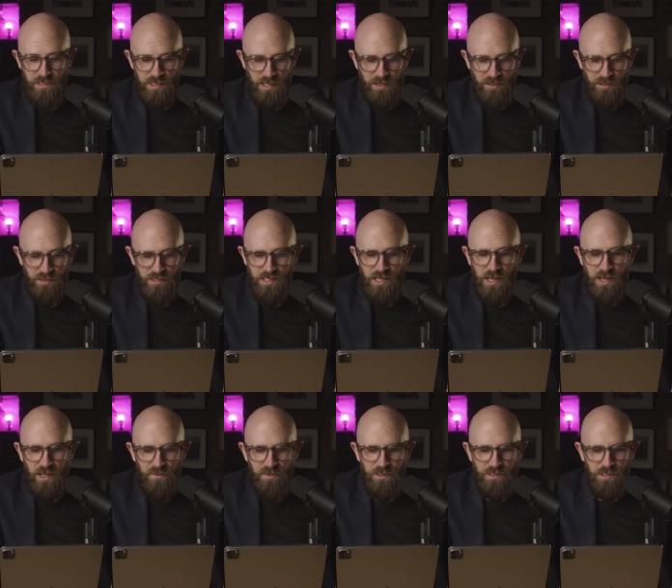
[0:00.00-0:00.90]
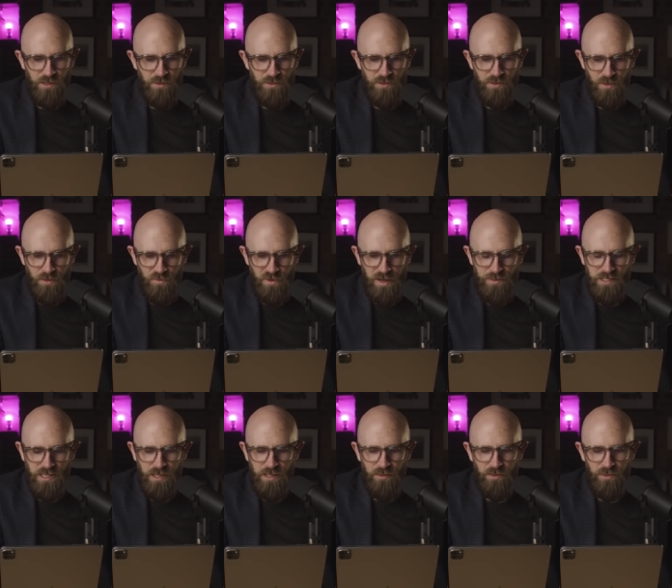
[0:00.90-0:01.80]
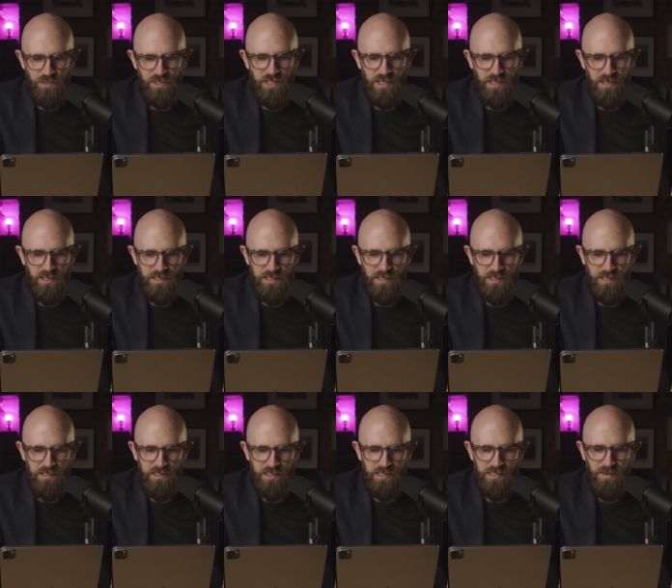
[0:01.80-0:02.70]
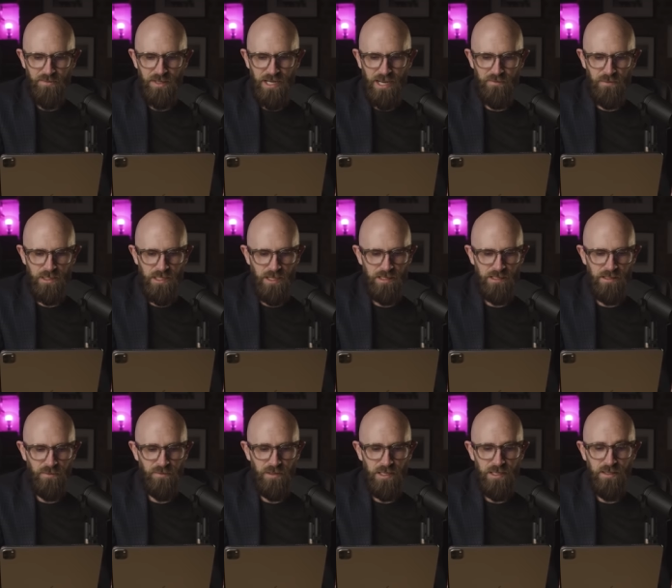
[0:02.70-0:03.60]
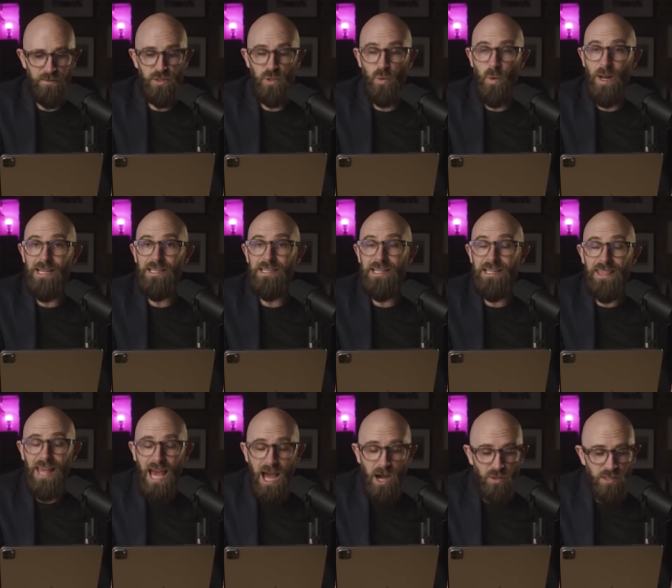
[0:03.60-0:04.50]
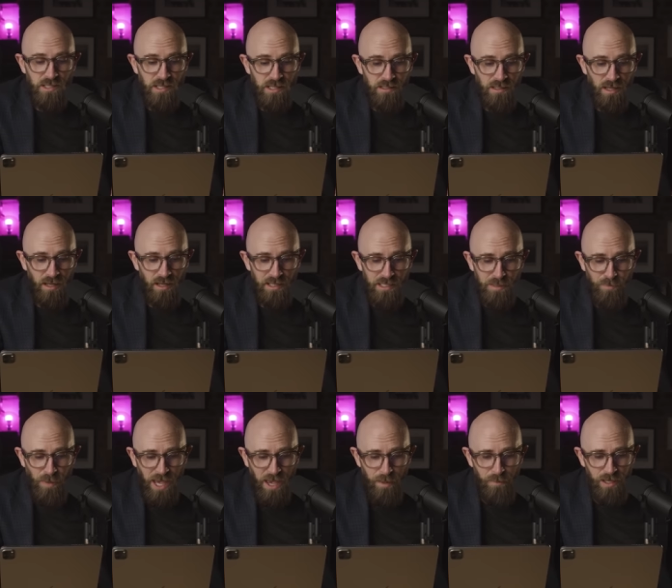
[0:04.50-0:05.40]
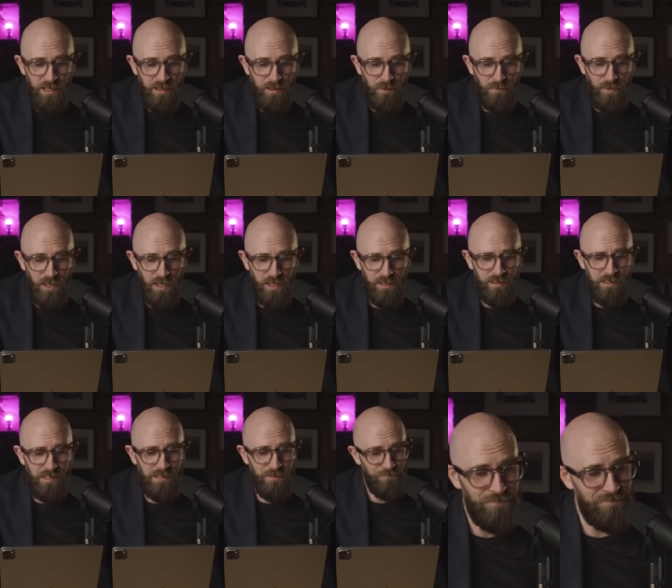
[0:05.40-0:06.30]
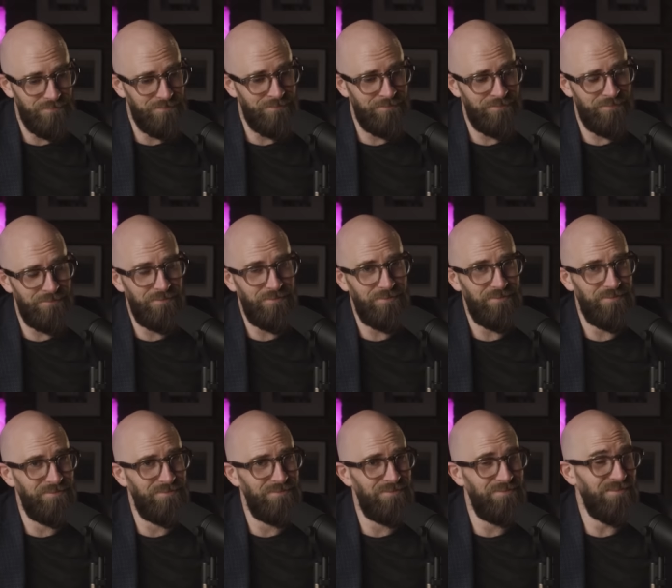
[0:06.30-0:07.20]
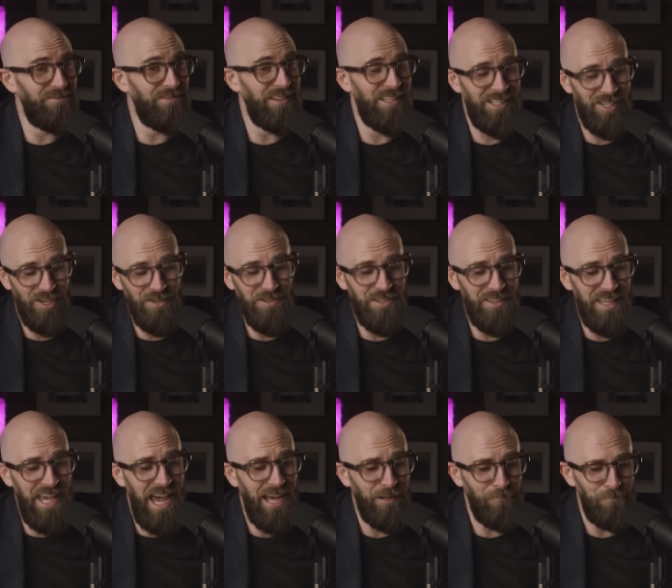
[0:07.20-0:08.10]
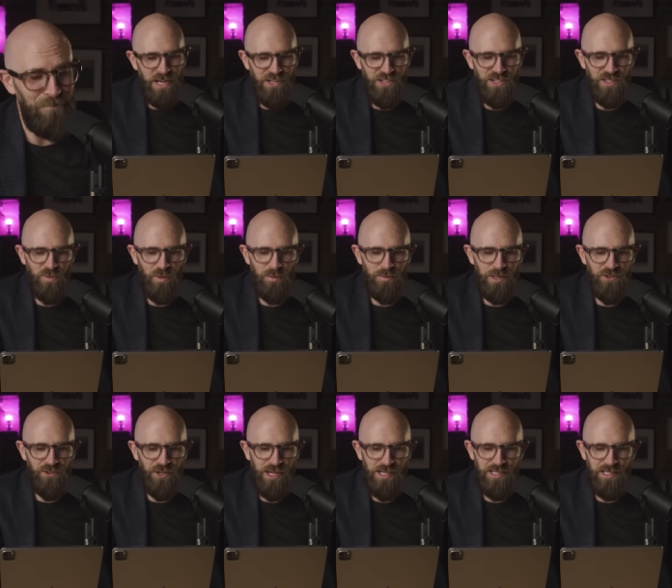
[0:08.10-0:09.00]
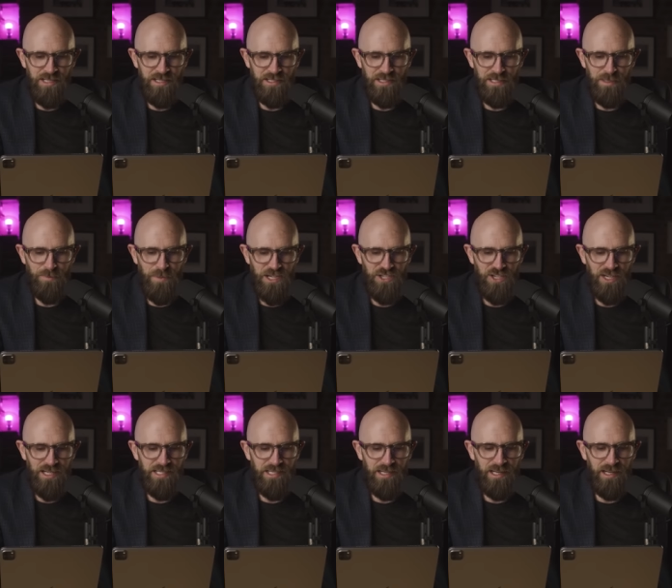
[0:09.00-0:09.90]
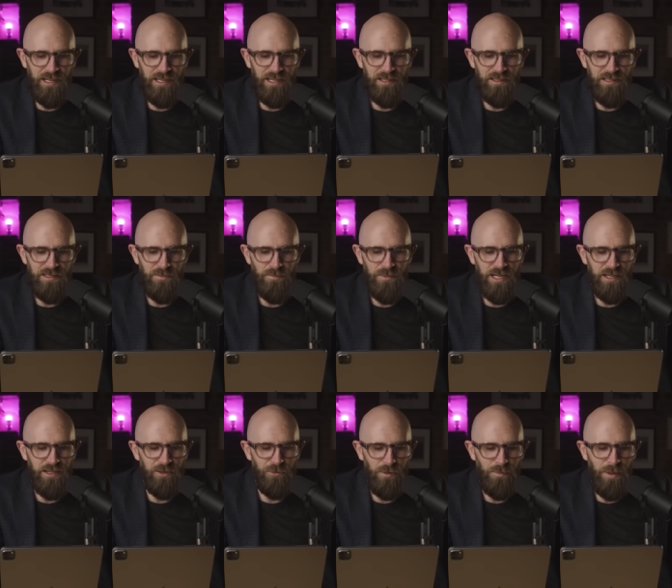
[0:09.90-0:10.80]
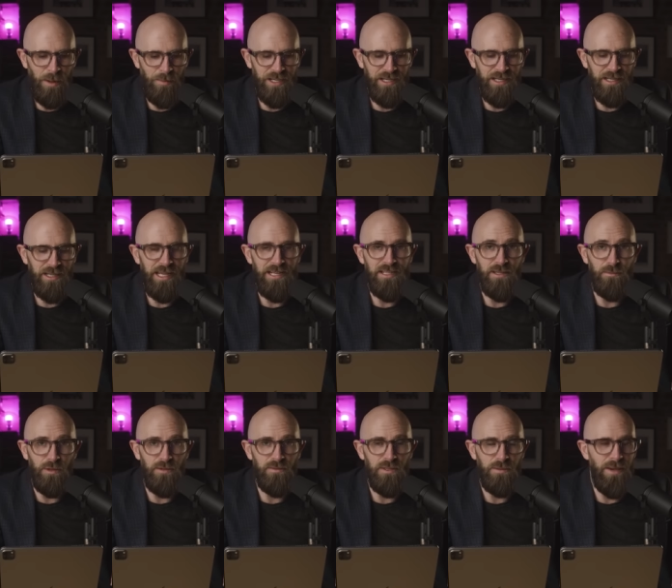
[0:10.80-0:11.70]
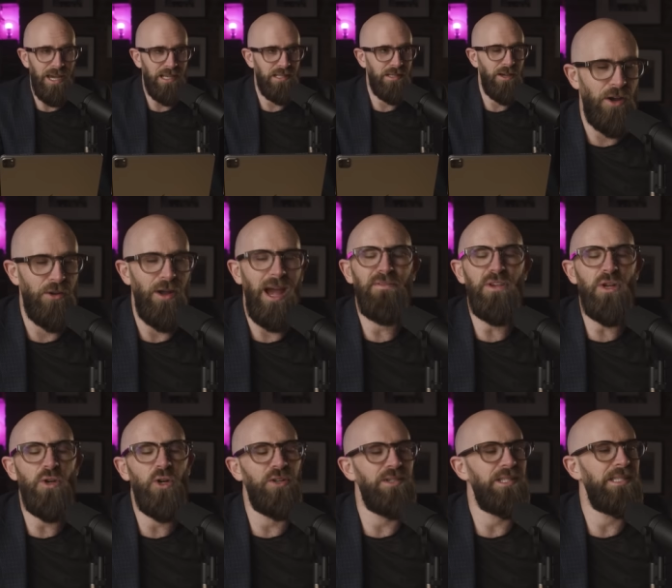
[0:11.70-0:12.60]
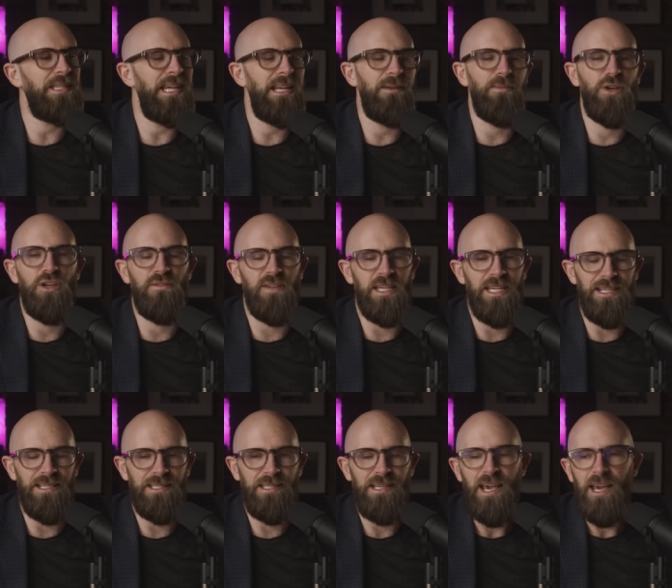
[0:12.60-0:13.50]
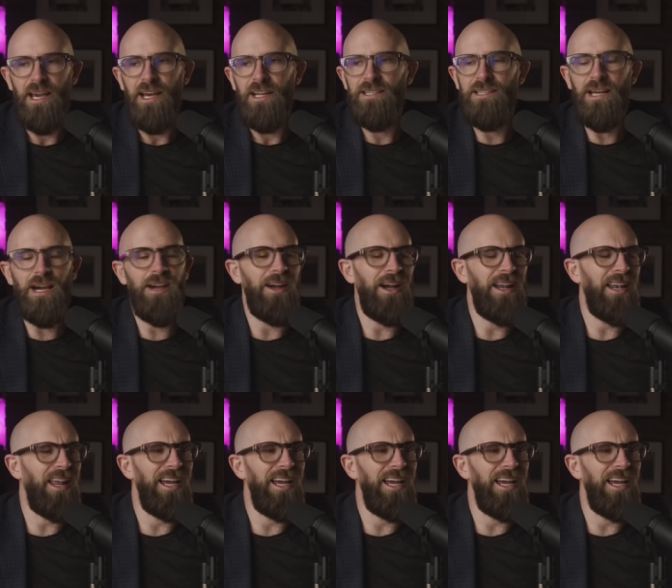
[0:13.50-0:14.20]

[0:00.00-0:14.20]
cells. The Zotron website, launched in 1997, advertised a fee of $20,000 payable in advance. Don't do that. Patients would be treated at a specialist clinic in the Dominican Republic and later moved to Mexico. Have you not seen movies? I